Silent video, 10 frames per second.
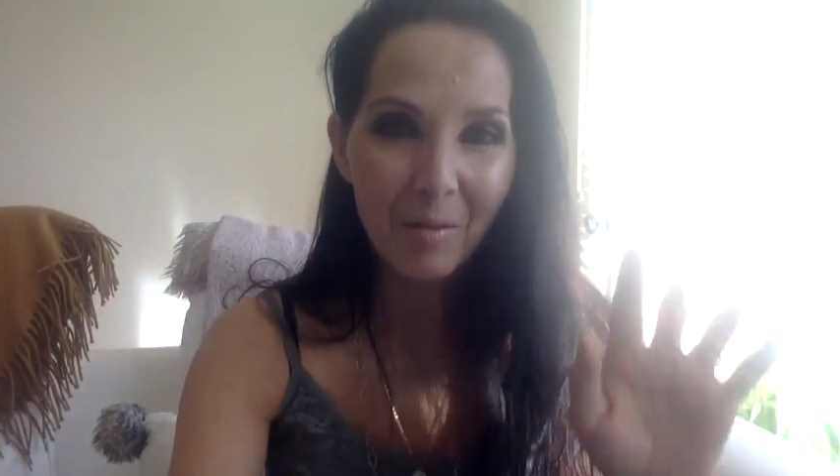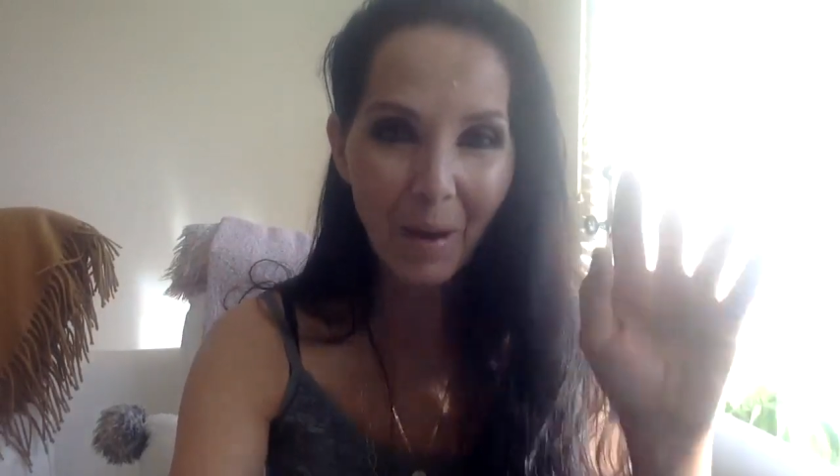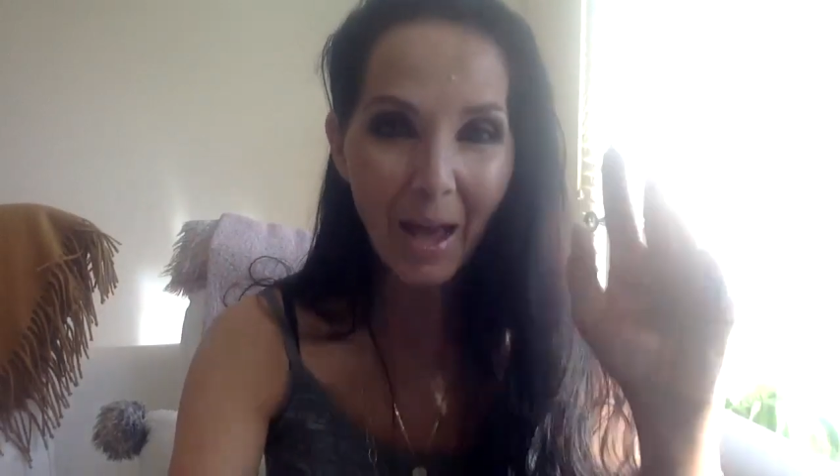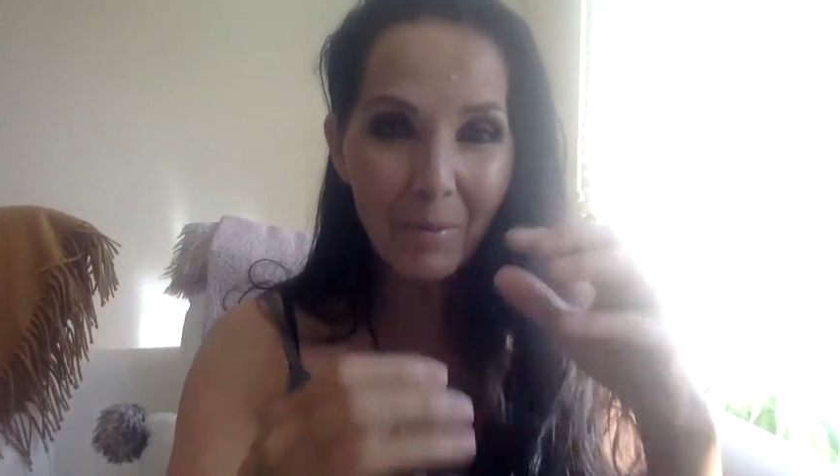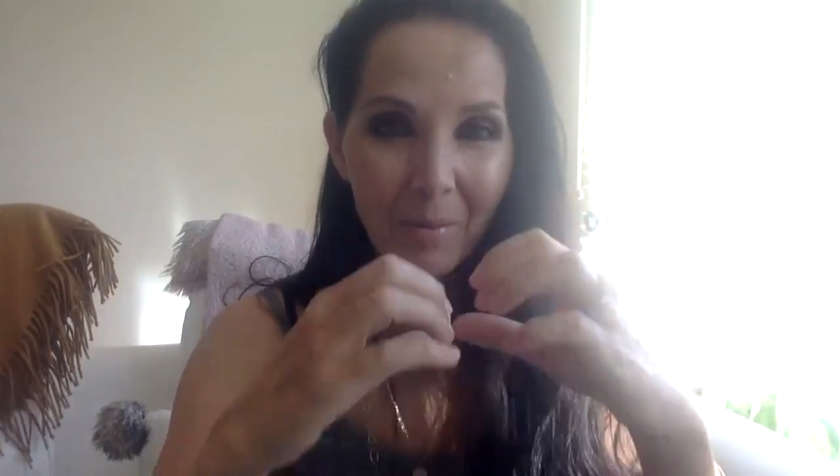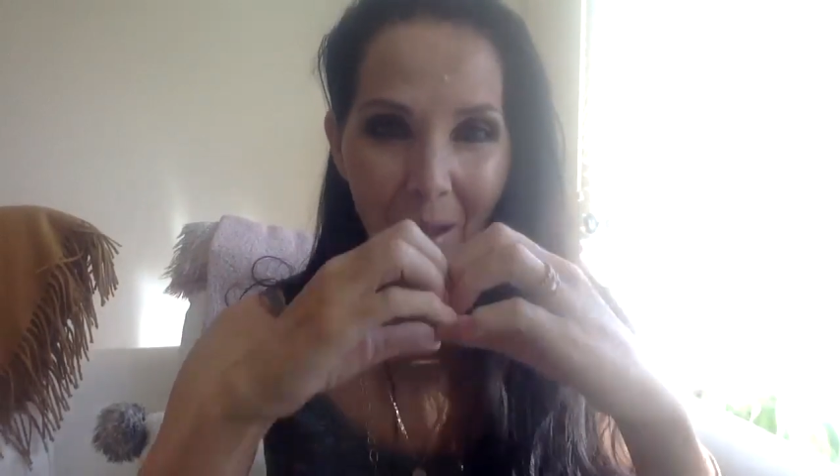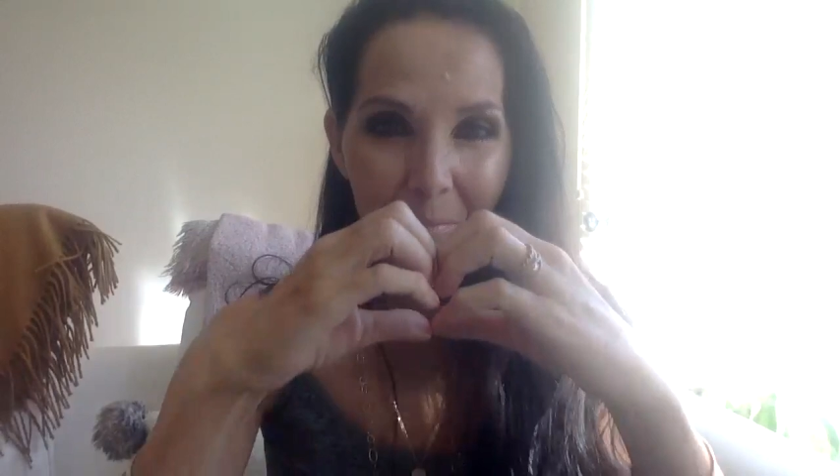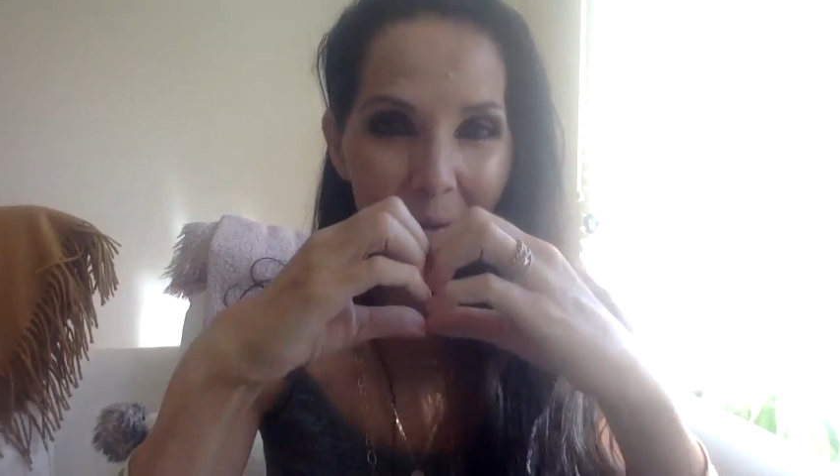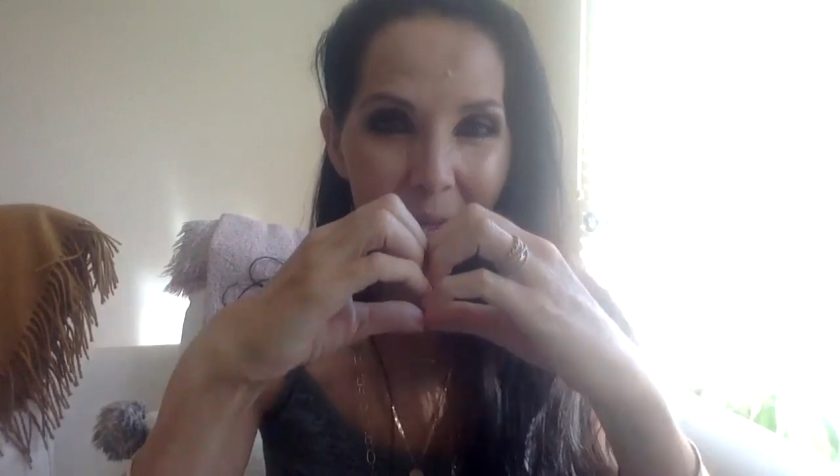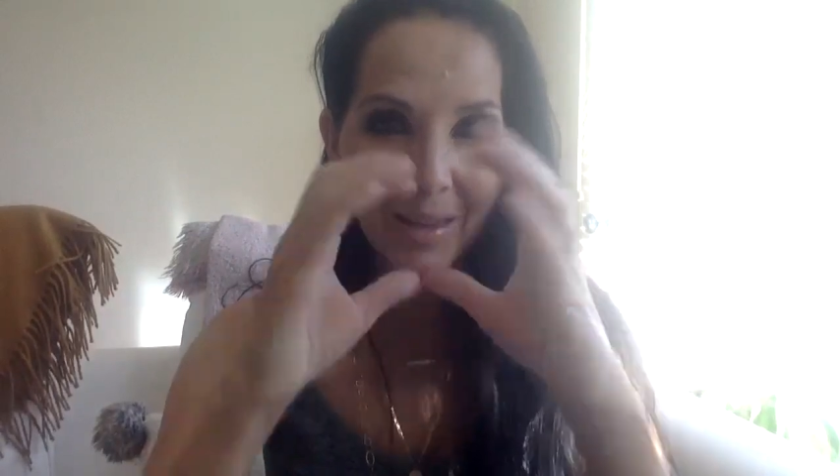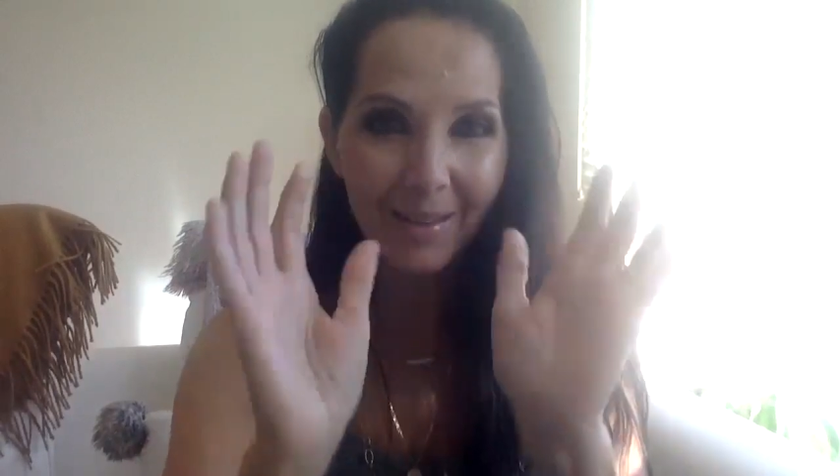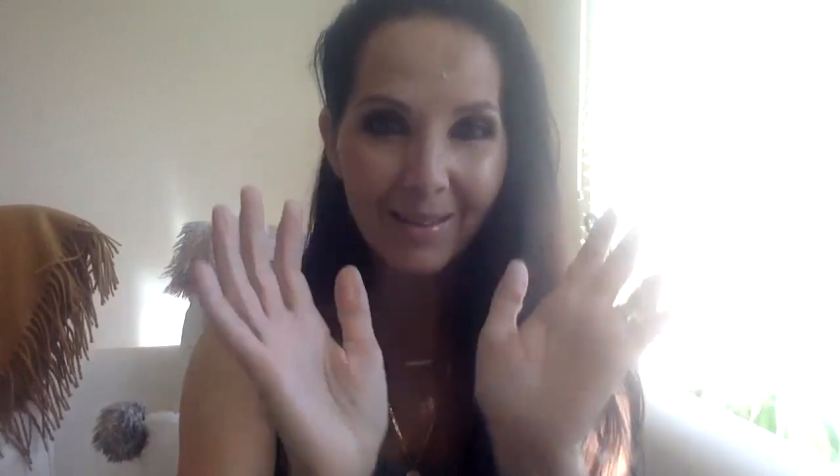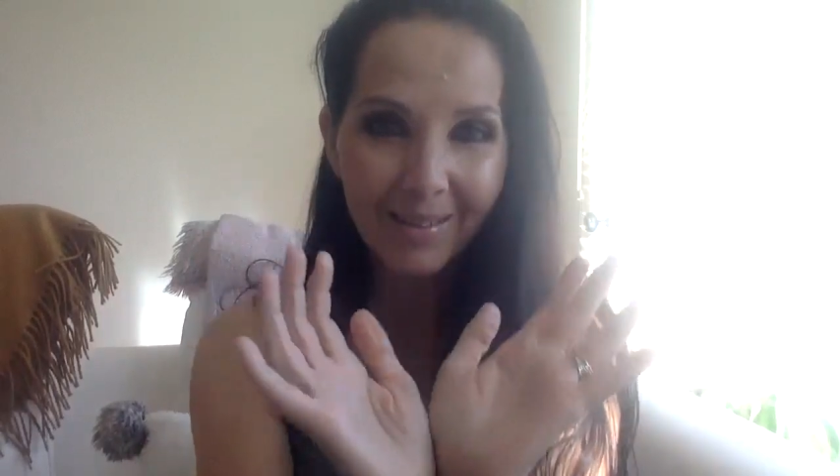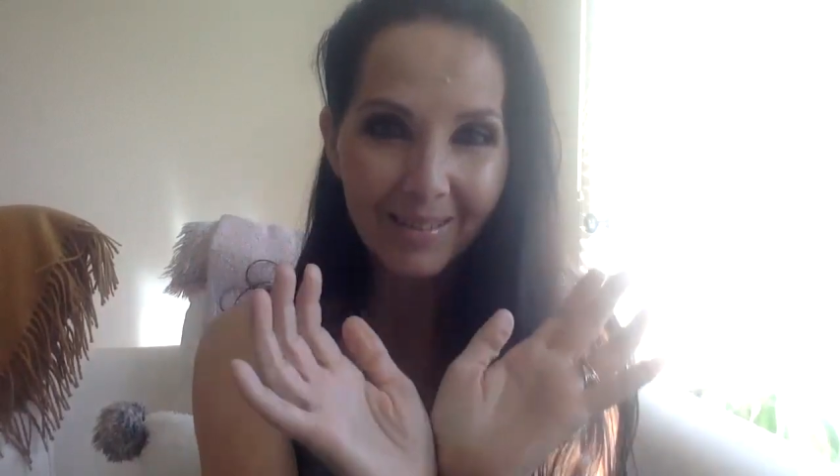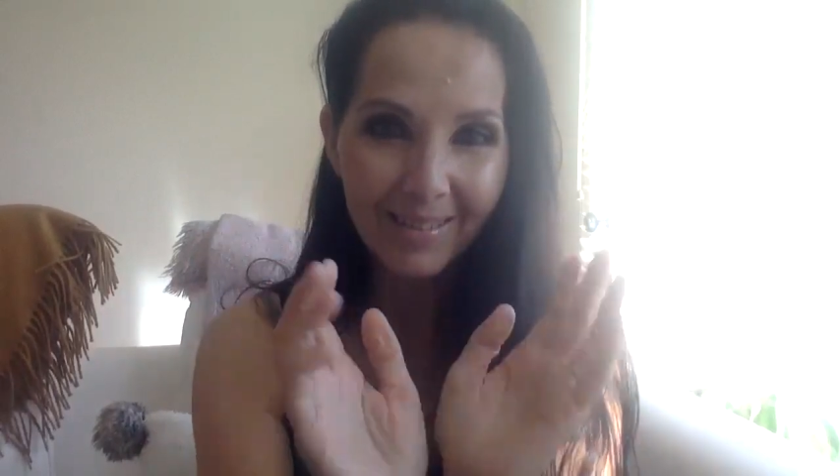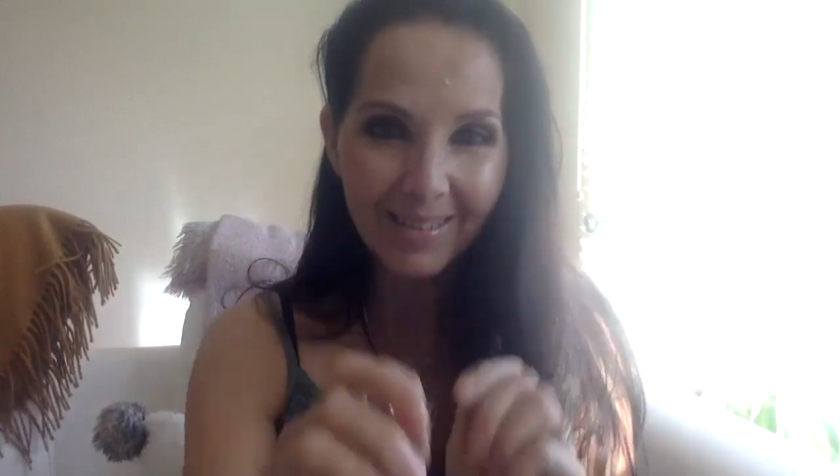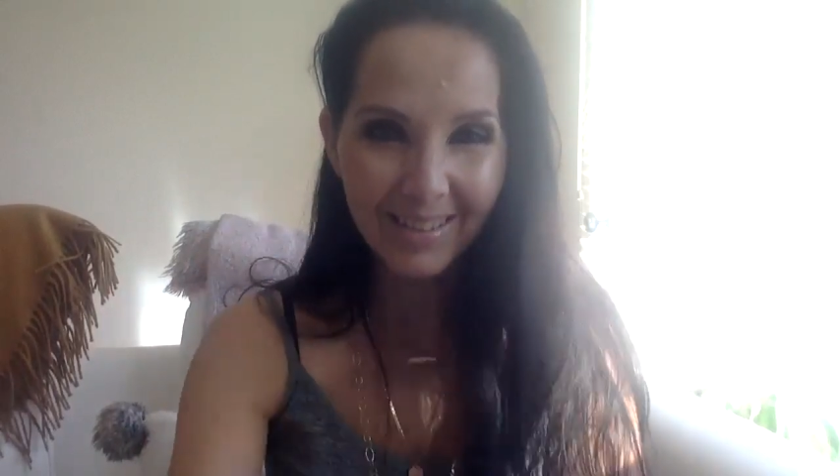Wow, we rainbow you,